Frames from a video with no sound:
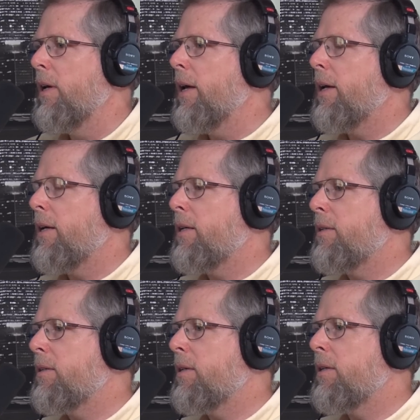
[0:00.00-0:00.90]

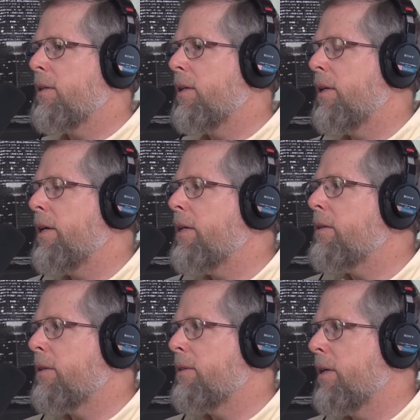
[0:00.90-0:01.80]
and uh,
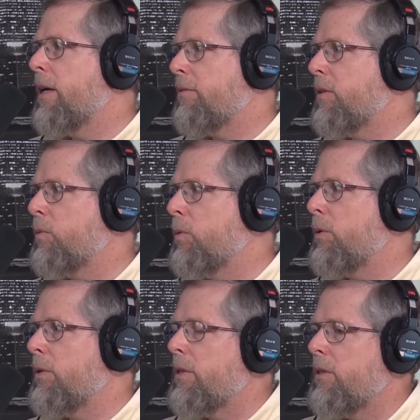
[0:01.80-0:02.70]
later after the
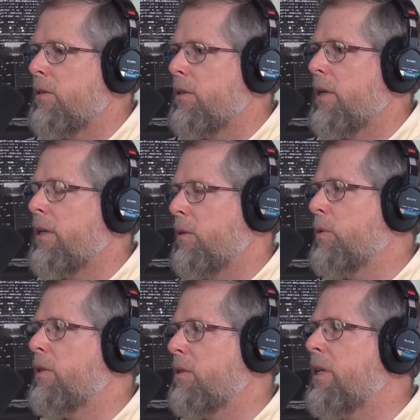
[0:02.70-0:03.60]
war is united
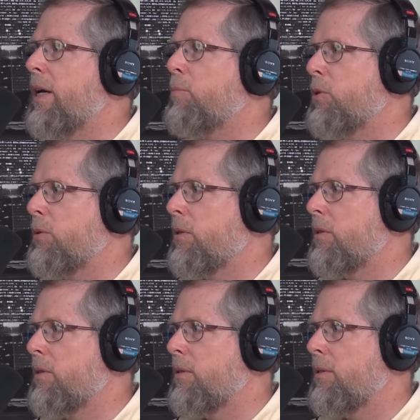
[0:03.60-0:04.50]
with his
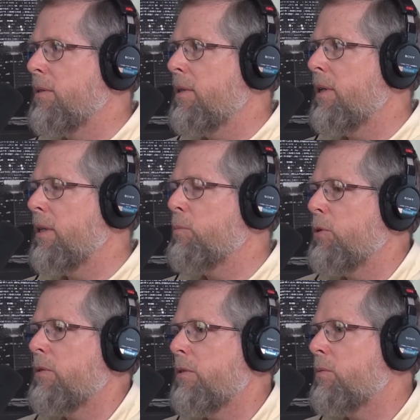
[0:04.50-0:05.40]
captors and they
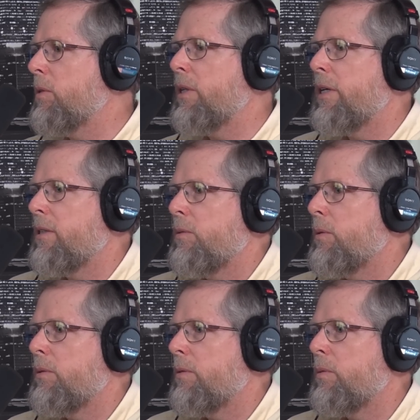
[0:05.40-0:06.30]
both just realized
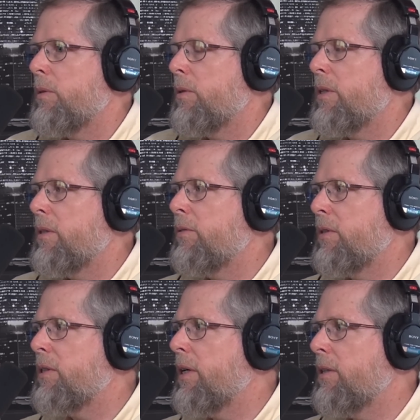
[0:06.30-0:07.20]
we were we were on
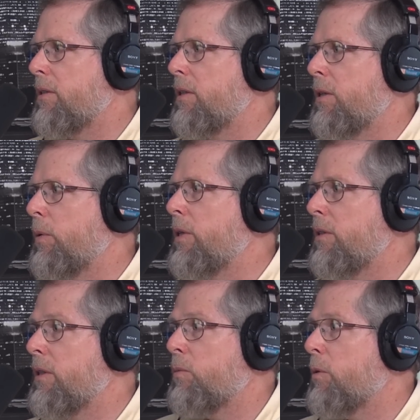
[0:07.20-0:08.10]
different sides of the
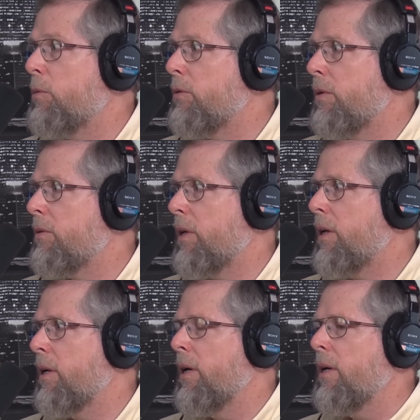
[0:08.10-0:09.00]
equation and we're both
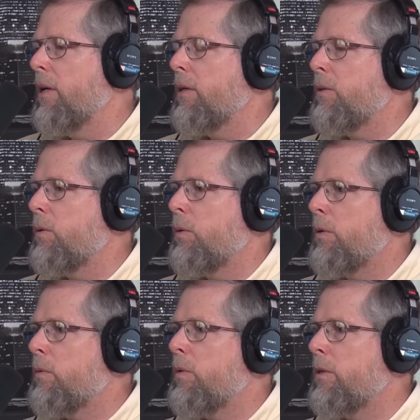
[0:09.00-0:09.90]
okay you know
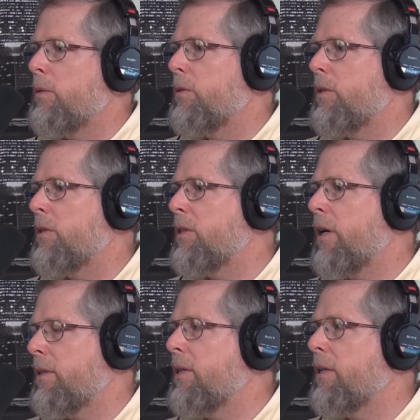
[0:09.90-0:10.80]
or the one who was
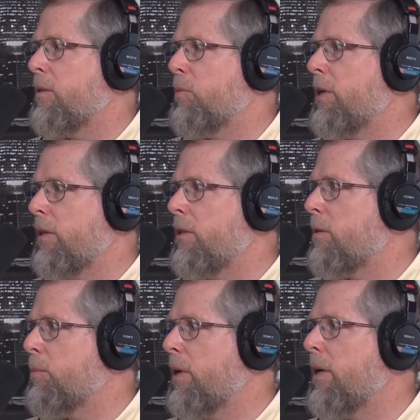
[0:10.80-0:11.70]
shot down by
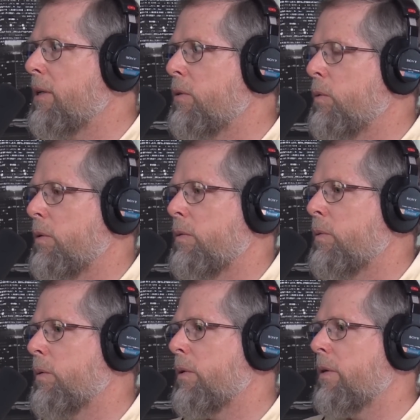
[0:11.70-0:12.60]
another pilot or
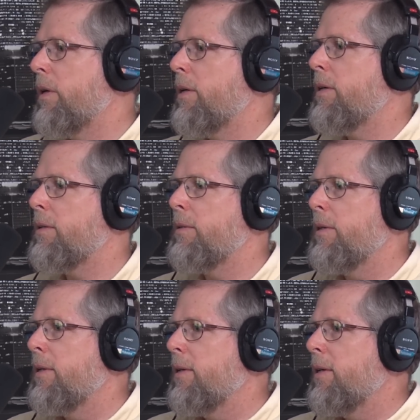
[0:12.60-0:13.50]
or uh,
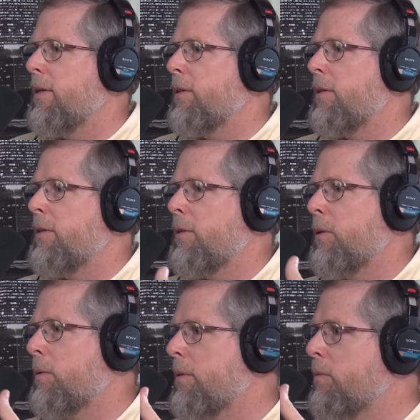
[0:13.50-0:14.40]
you
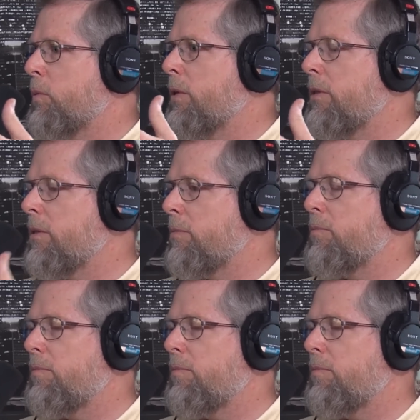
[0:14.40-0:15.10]
know was